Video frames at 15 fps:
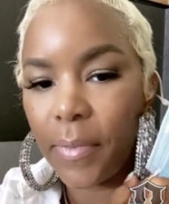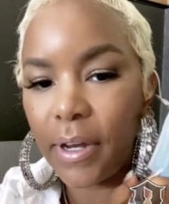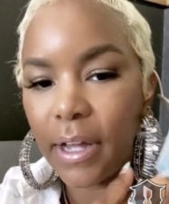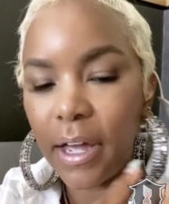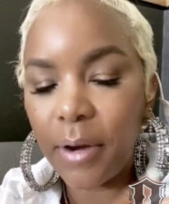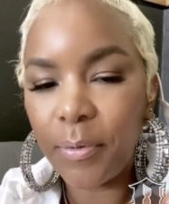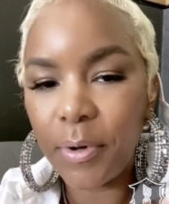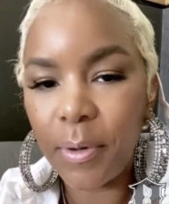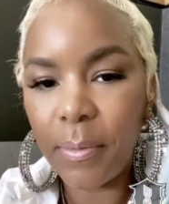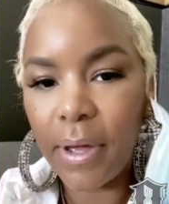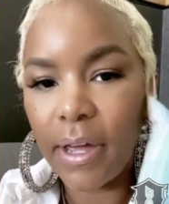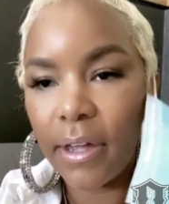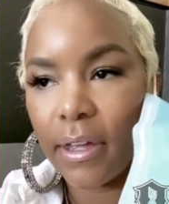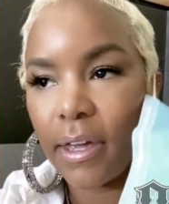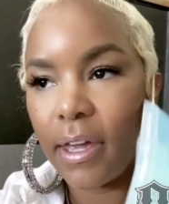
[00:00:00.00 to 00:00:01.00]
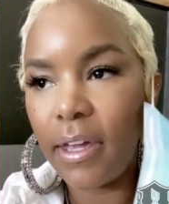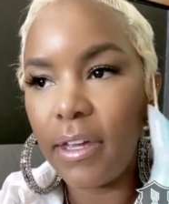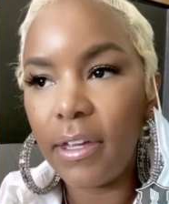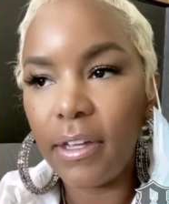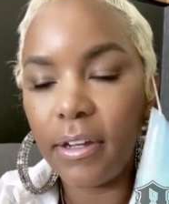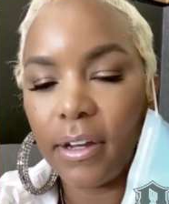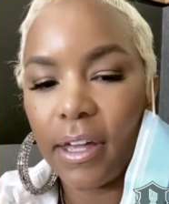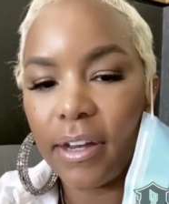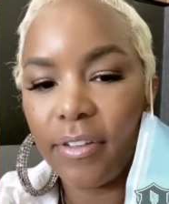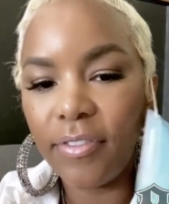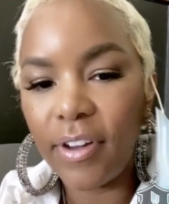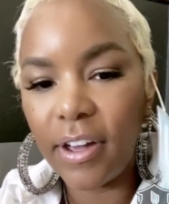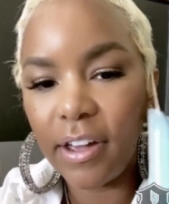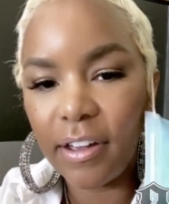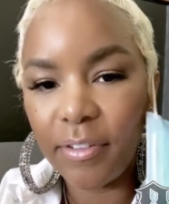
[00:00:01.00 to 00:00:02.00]
and I gotta put on my
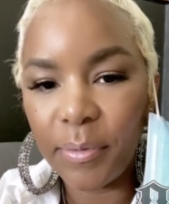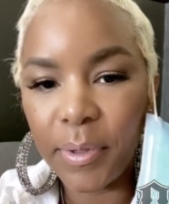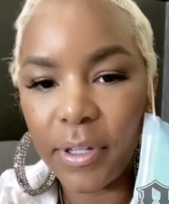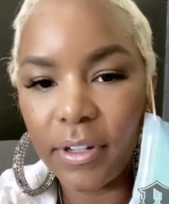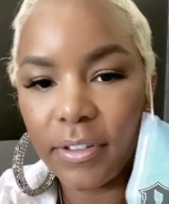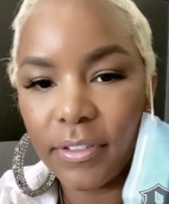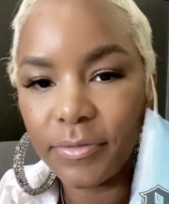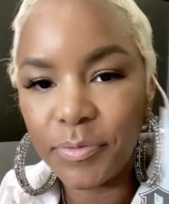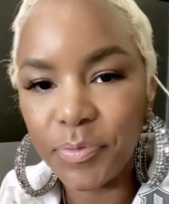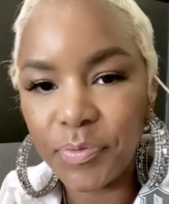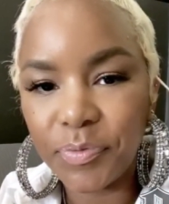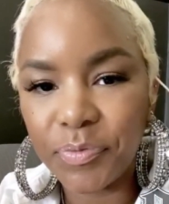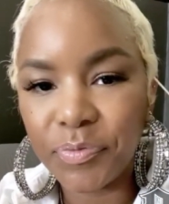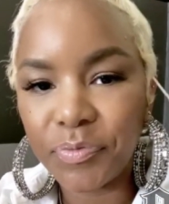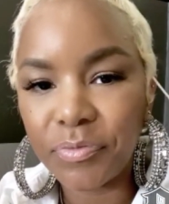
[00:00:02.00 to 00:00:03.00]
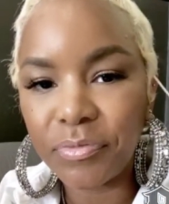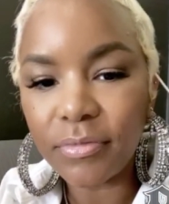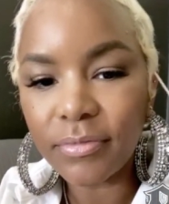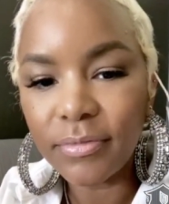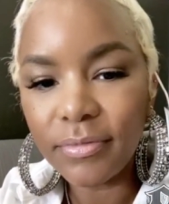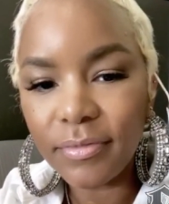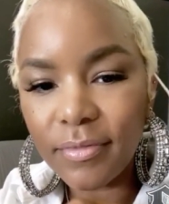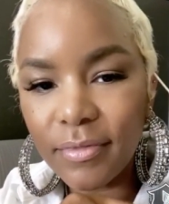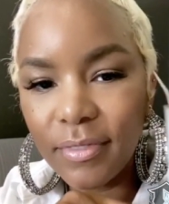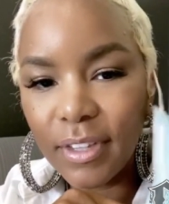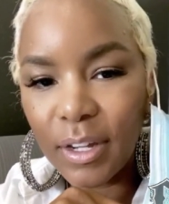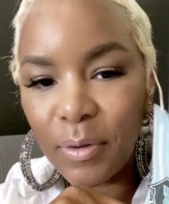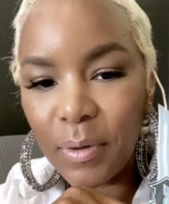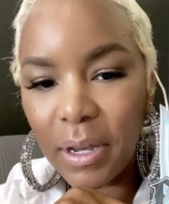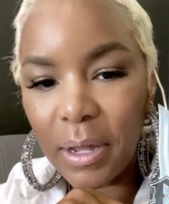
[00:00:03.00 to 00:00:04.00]
KN95, but
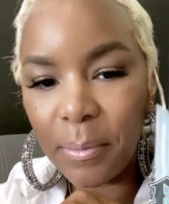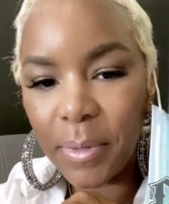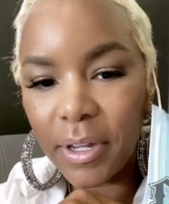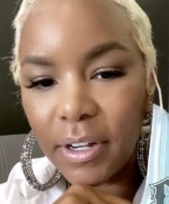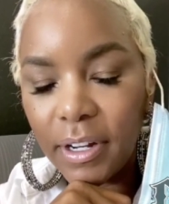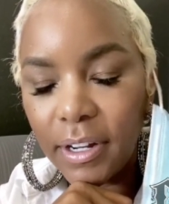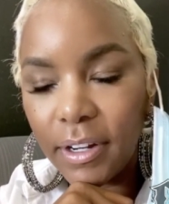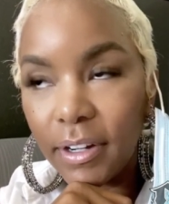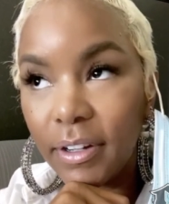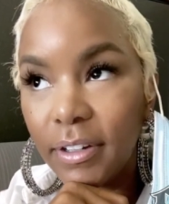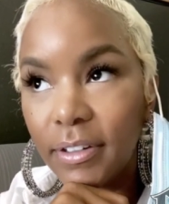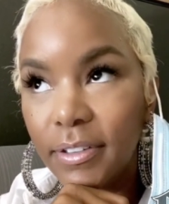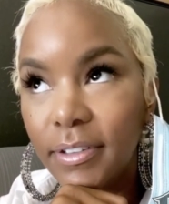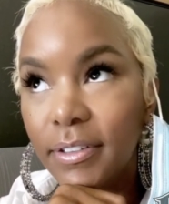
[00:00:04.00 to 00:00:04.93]
when I'm in here.